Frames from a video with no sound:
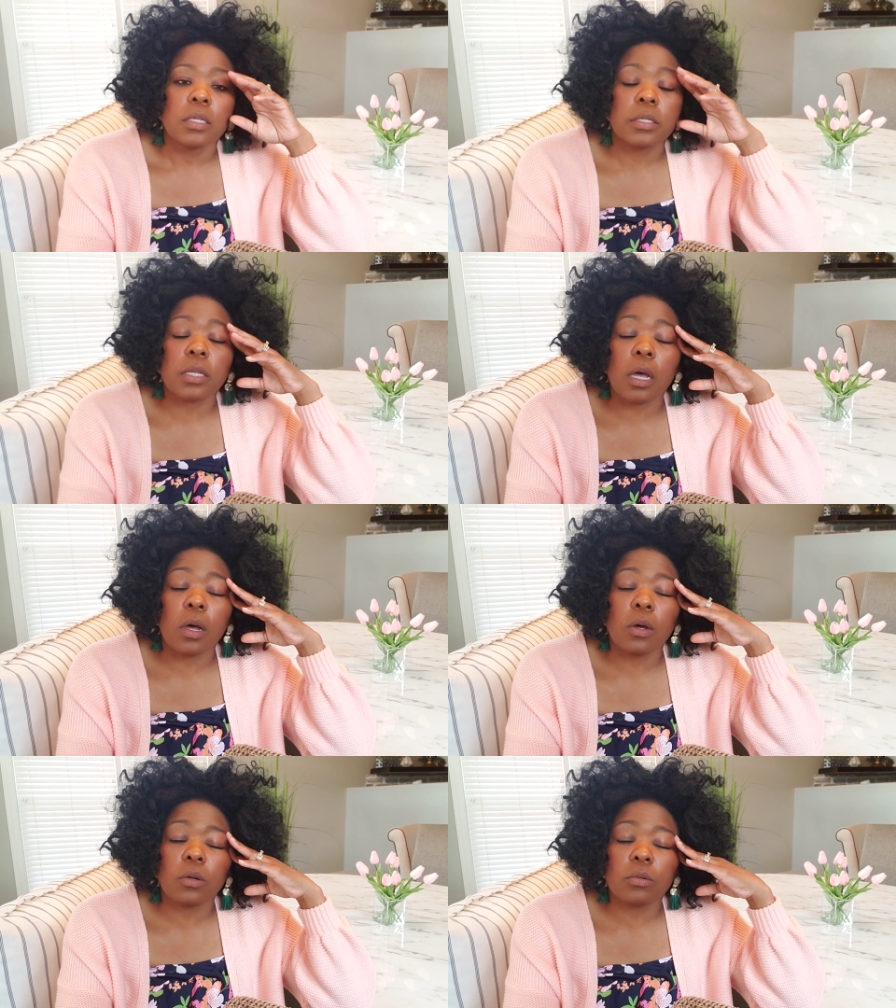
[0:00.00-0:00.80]

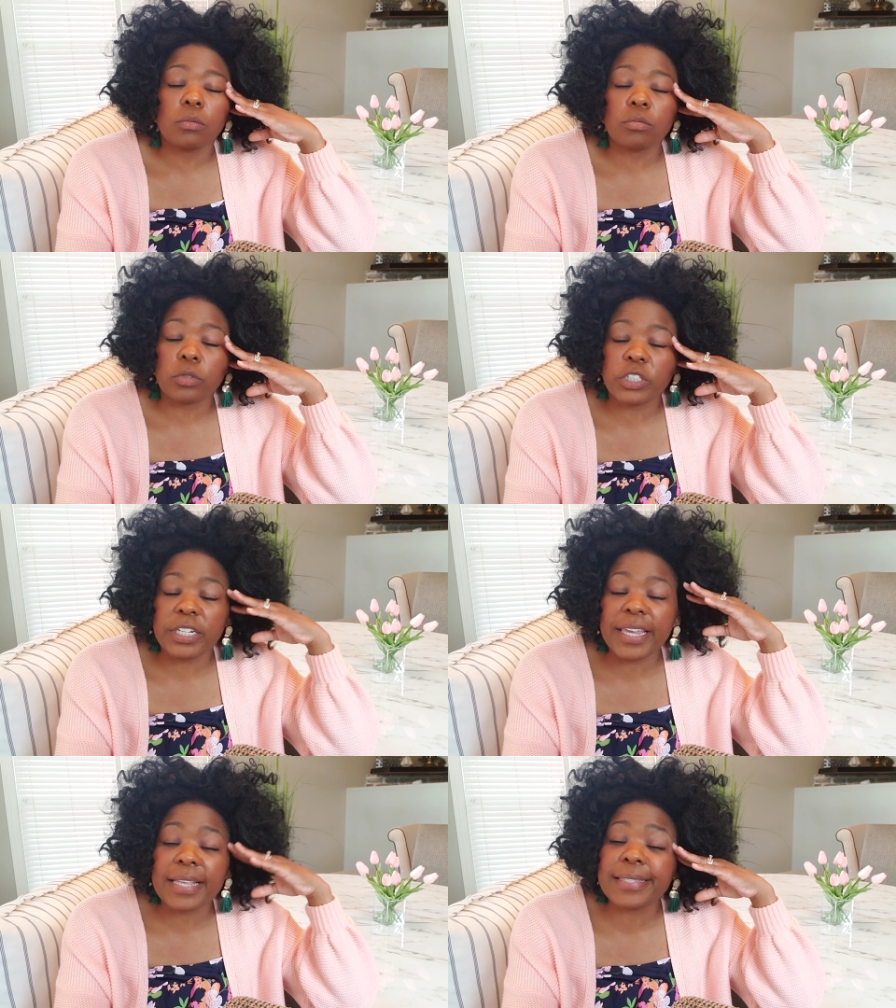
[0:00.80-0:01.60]
So
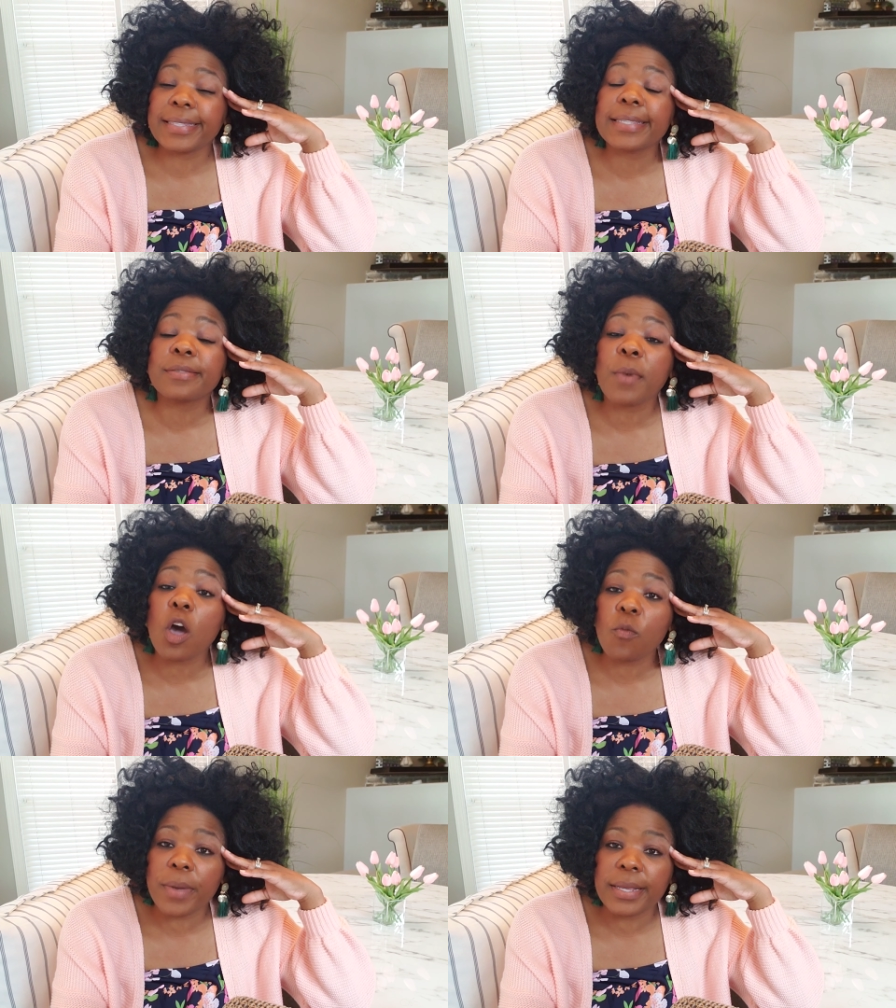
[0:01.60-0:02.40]
she gets this
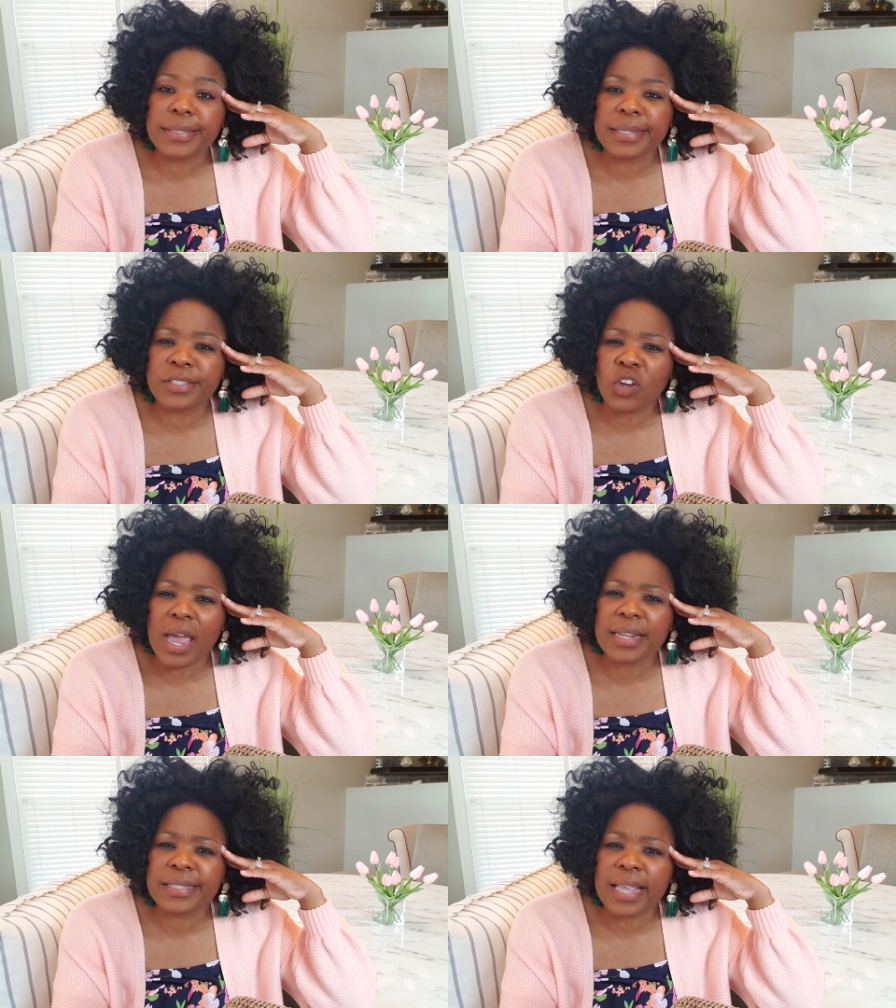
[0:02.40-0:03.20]
moment to
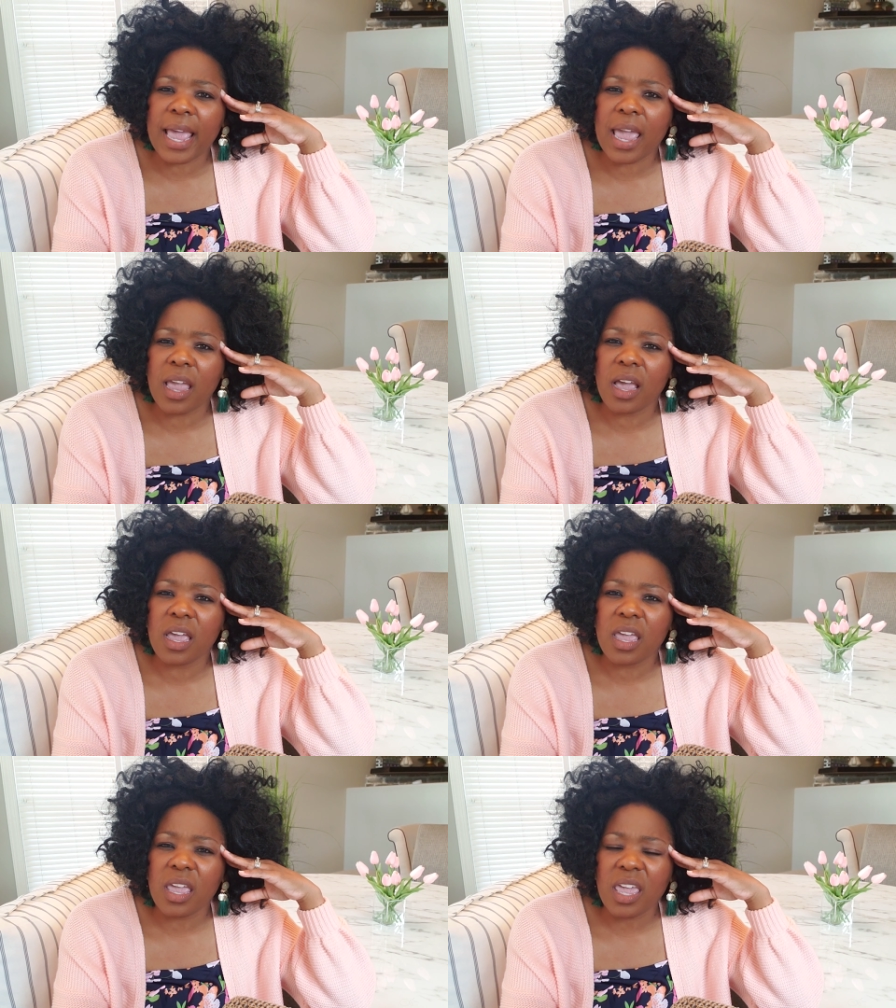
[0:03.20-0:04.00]
try to say,
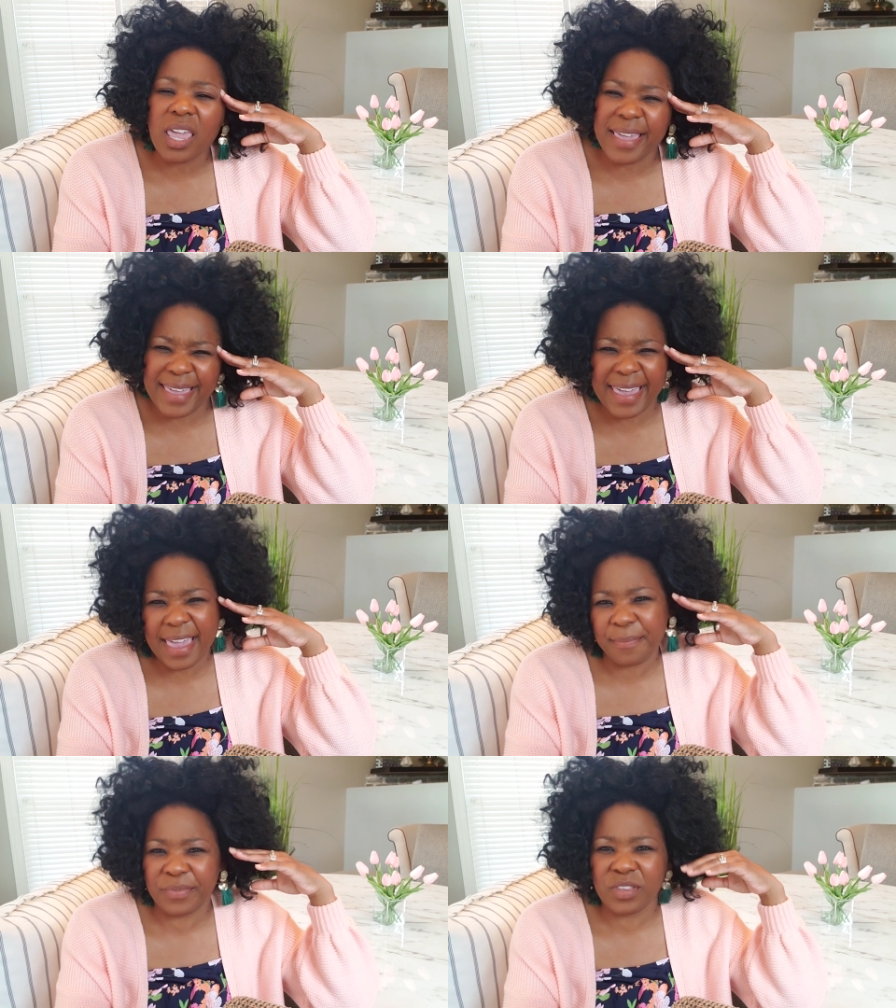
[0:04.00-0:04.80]
he
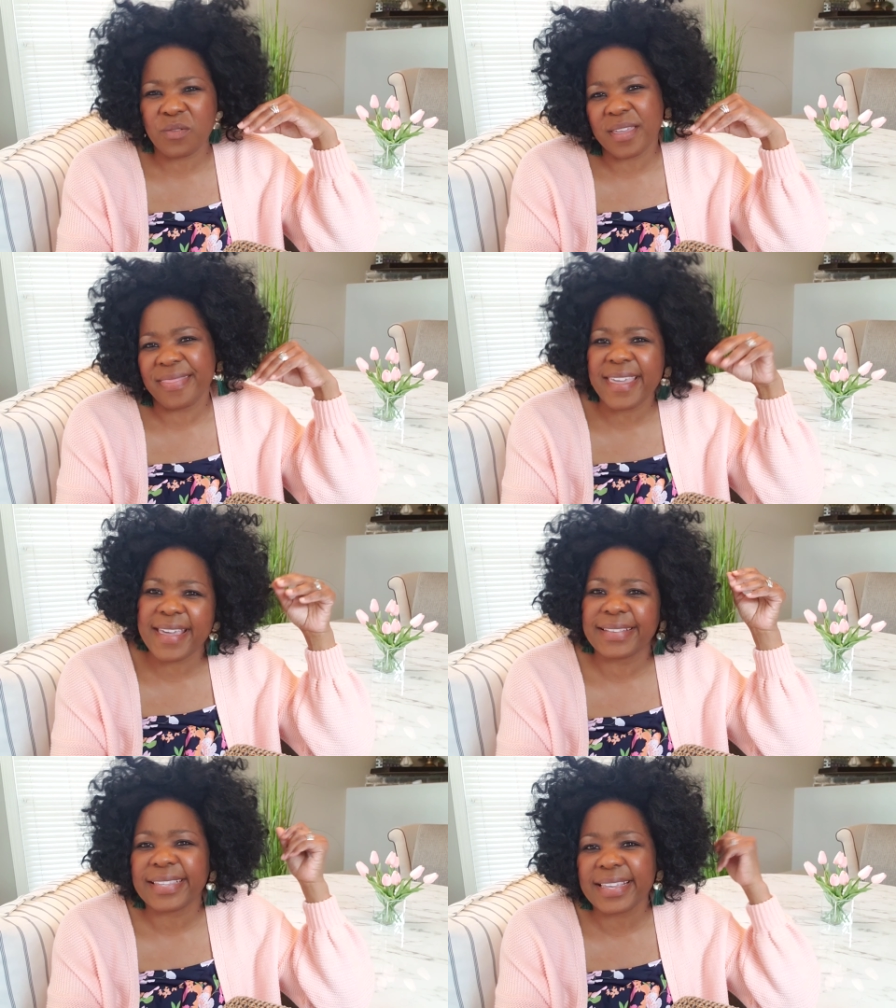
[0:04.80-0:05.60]
keeps doing
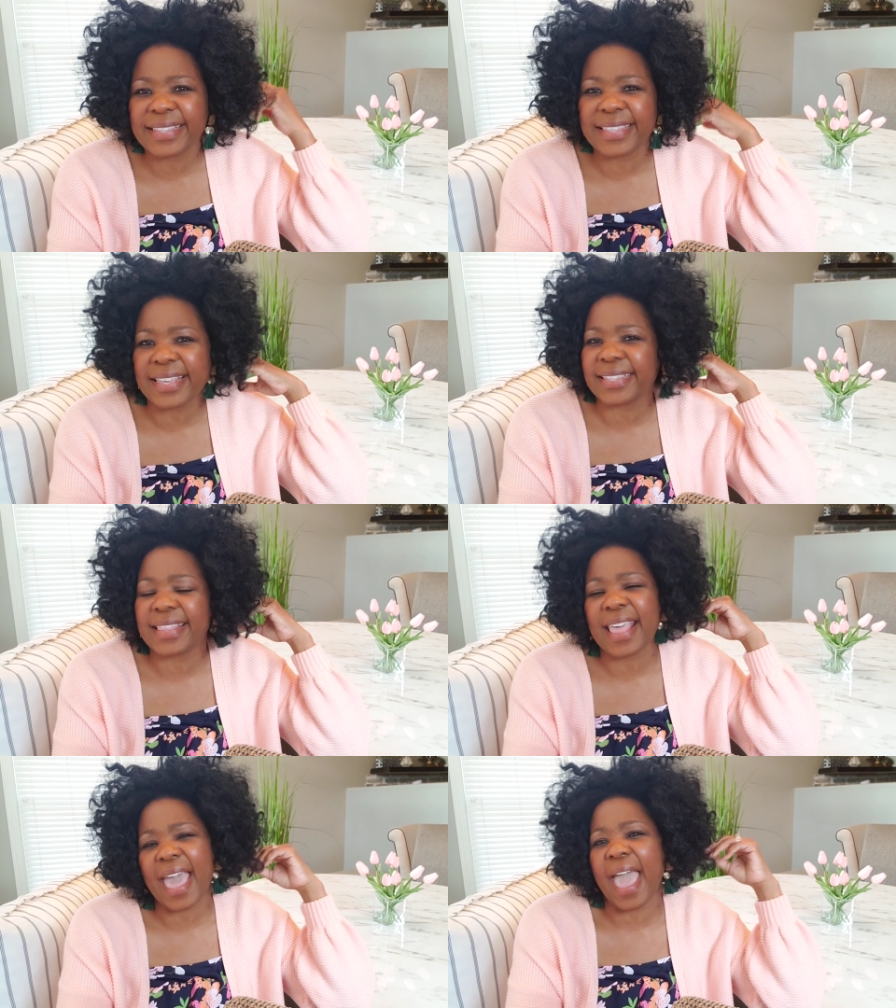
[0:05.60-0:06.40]
this. He's this
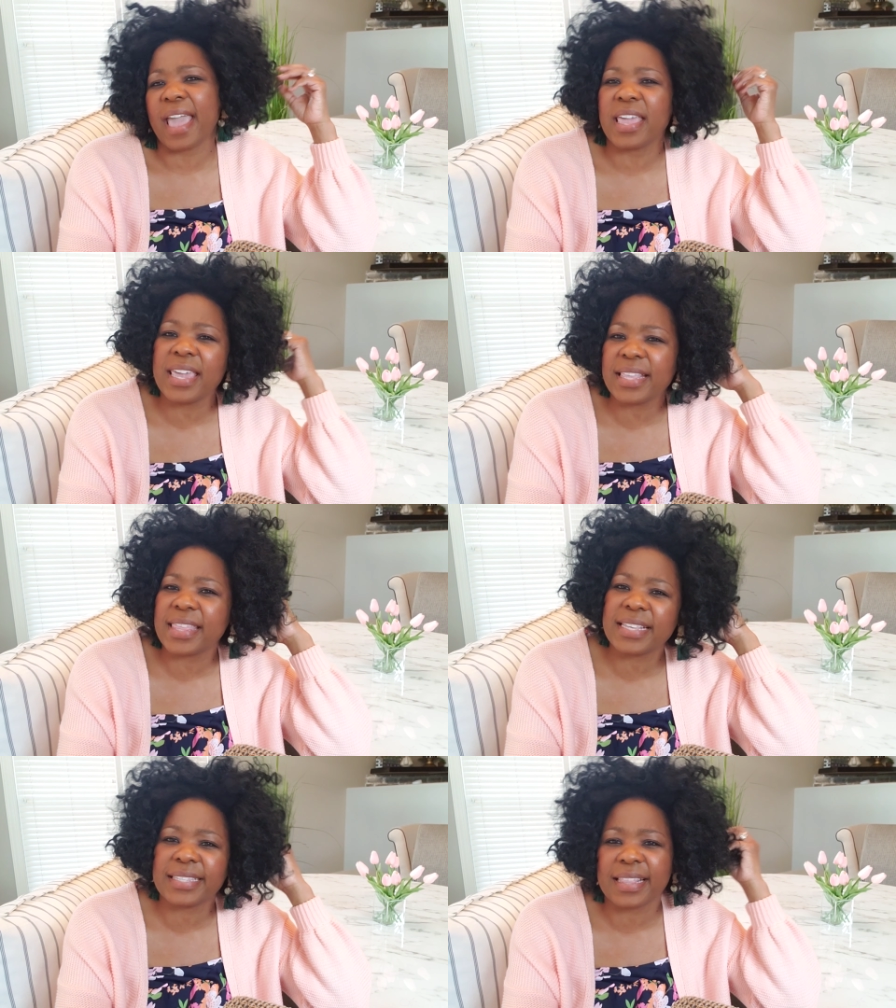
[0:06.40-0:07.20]
and that. And he
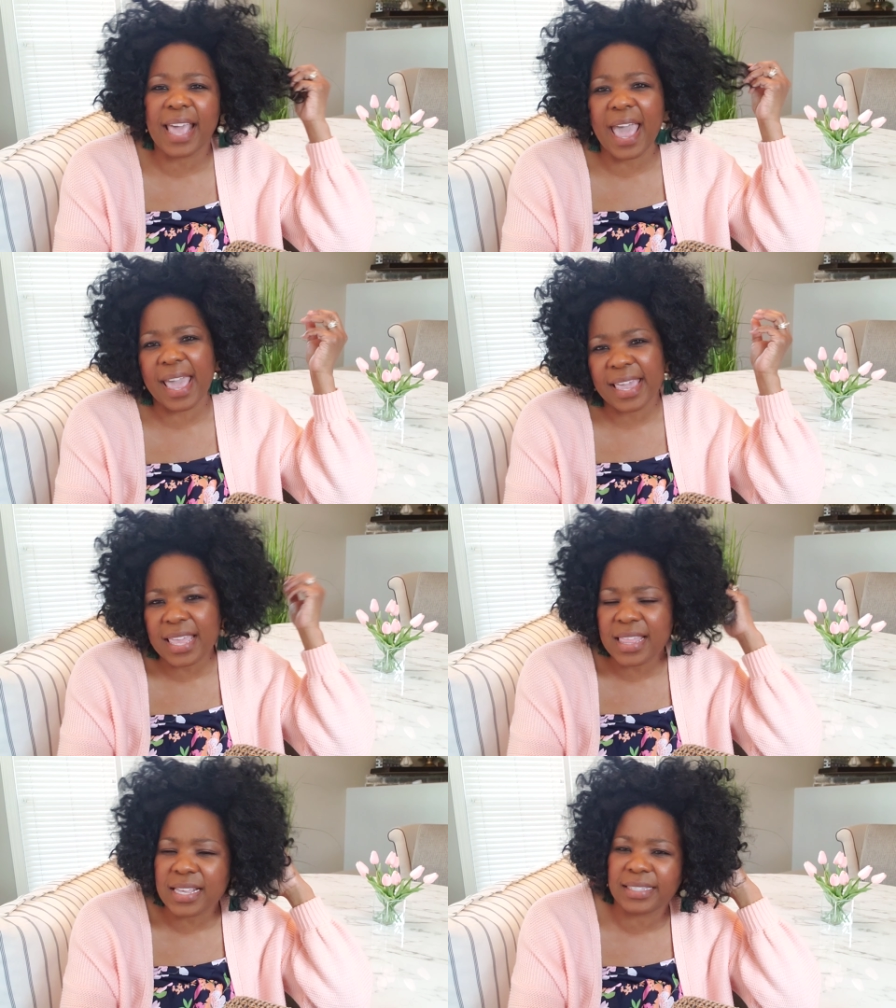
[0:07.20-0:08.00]
this and that. And
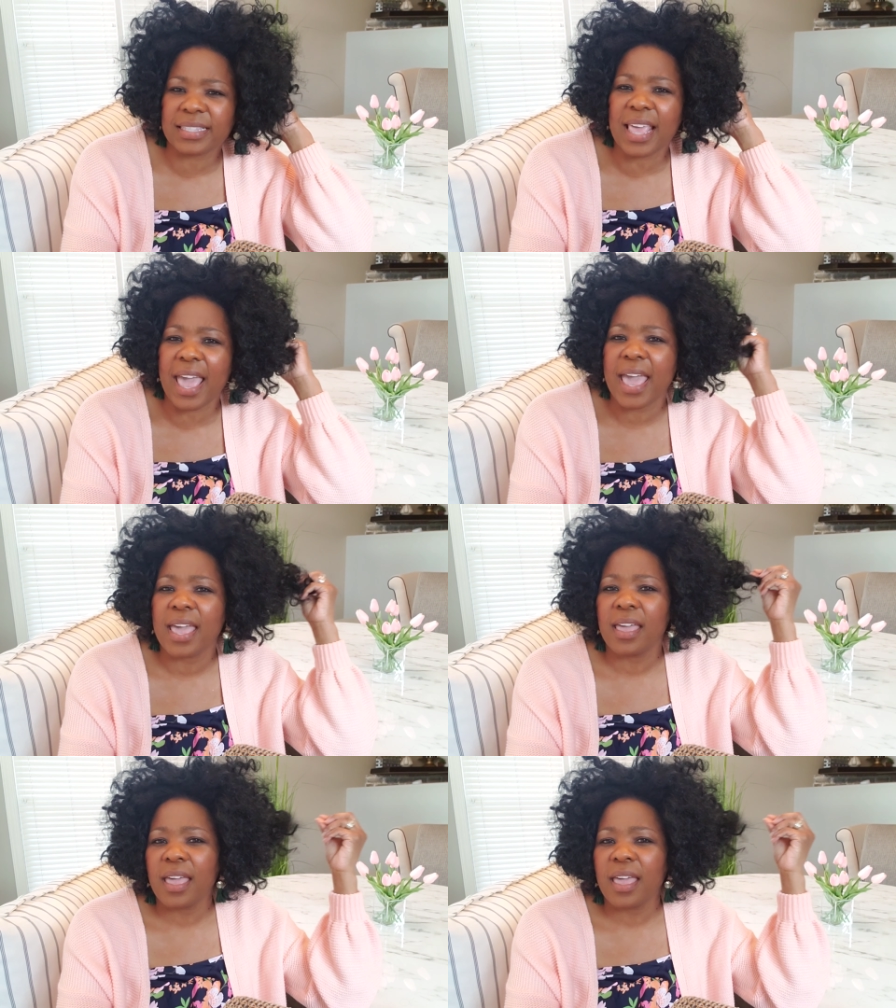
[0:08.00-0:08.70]
he this and that.